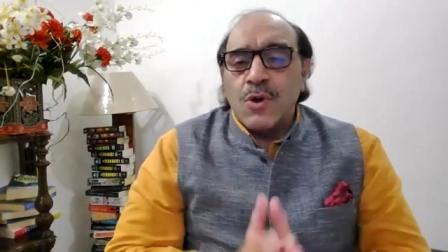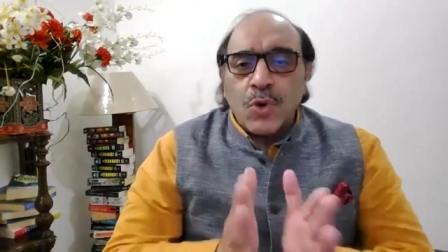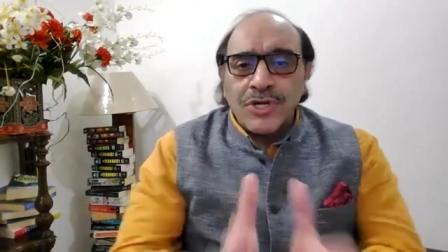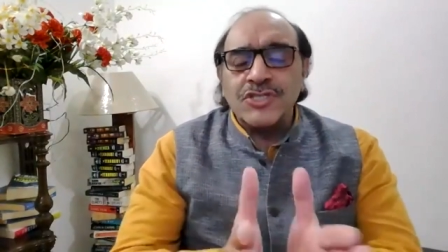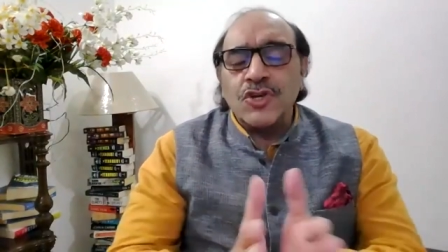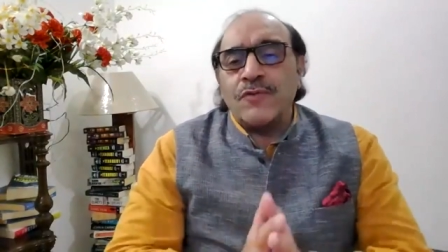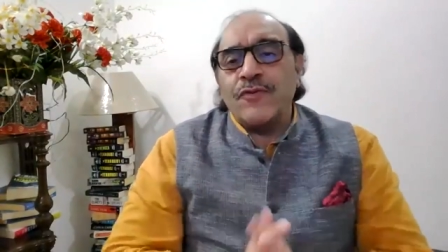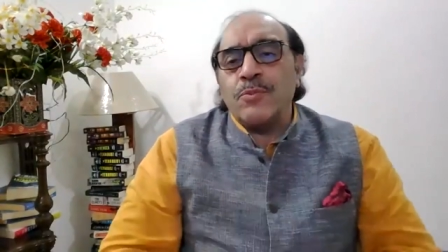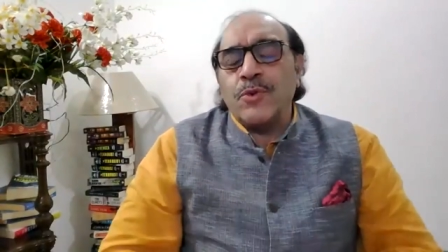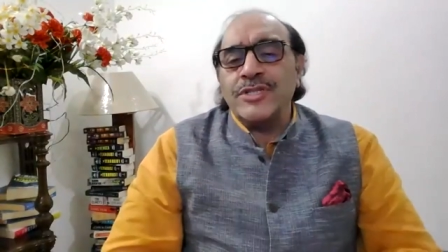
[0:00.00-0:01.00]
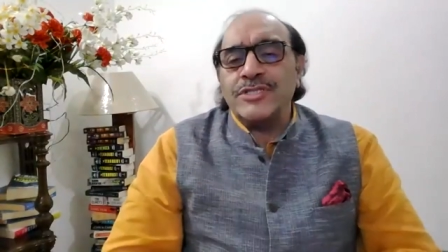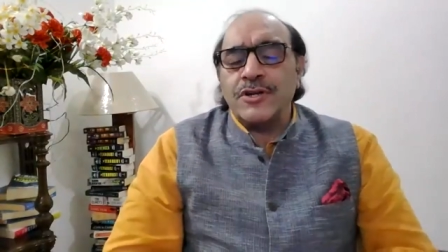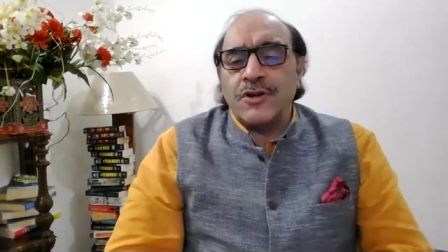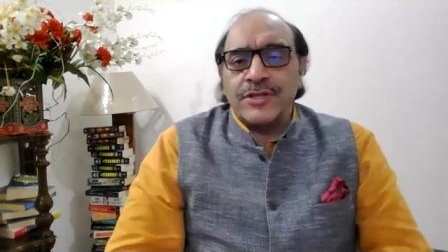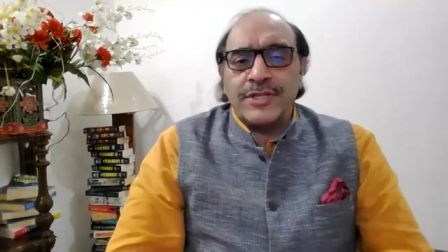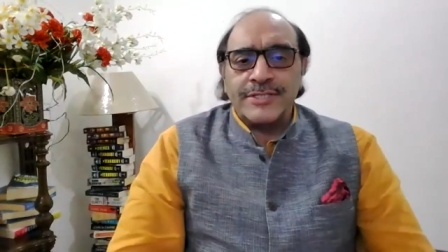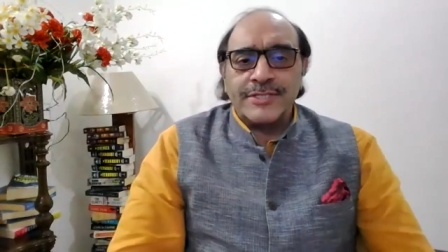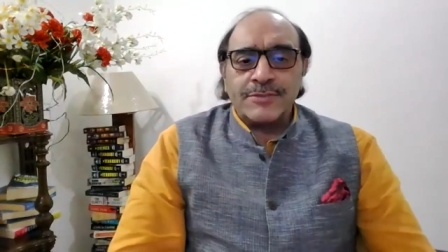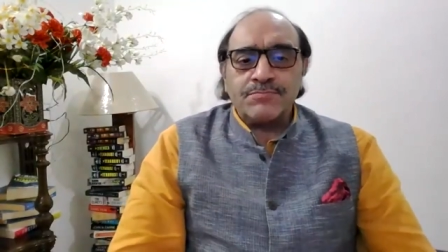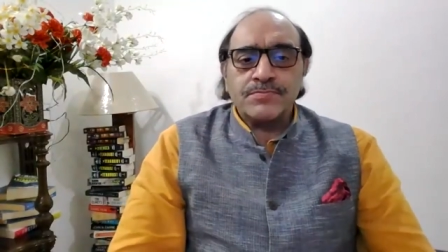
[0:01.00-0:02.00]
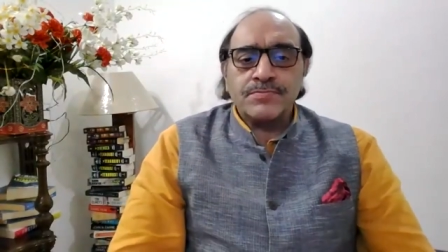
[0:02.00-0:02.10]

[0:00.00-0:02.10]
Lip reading: What is your viewpoint, sir, on this?